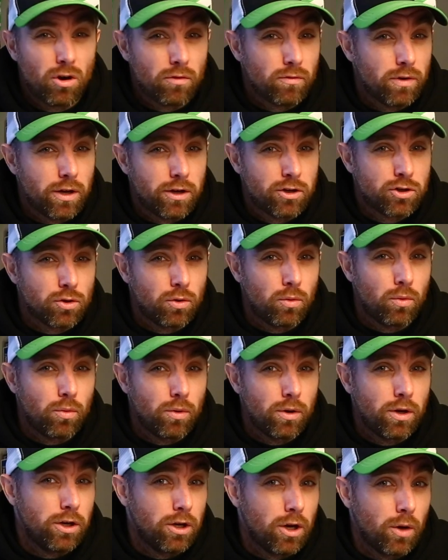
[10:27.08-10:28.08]
and not really
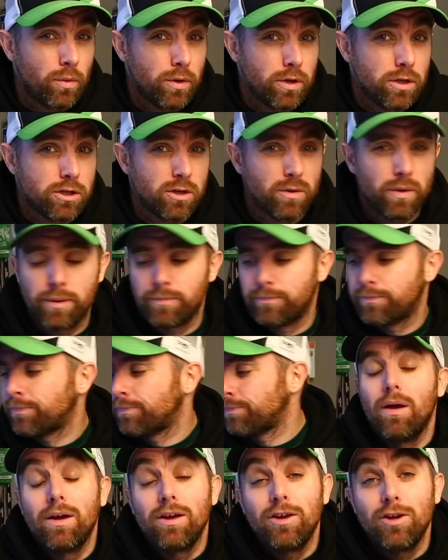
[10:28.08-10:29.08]
sure you know what you're doing.
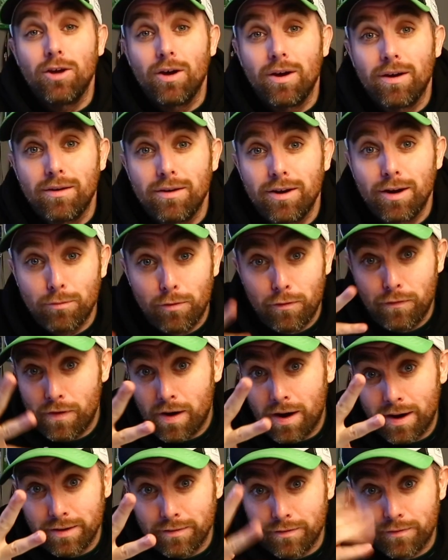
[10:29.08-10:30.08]
Number
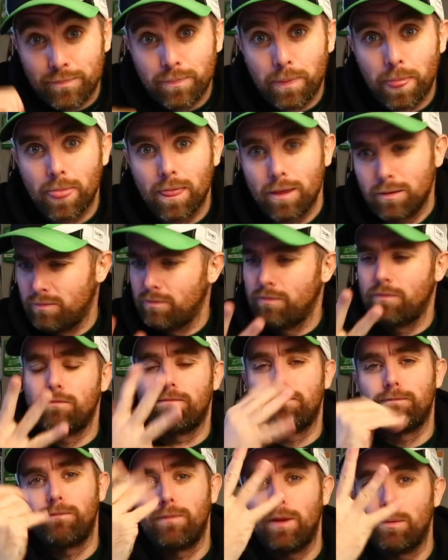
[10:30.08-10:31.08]
five,
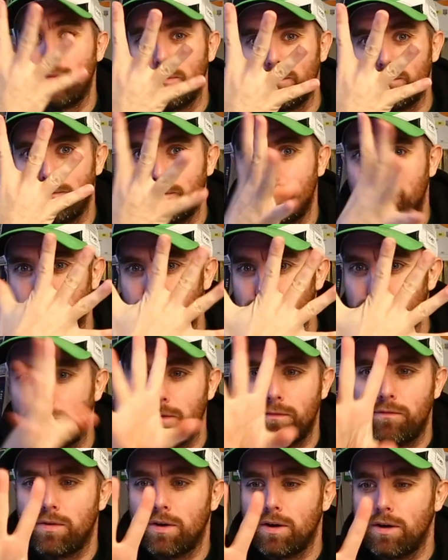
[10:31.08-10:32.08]
number
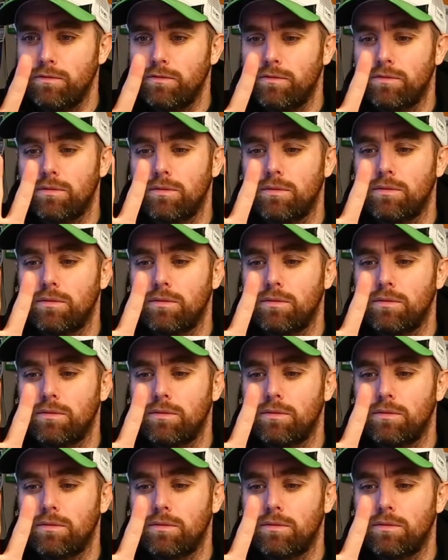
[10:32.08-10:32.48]
five,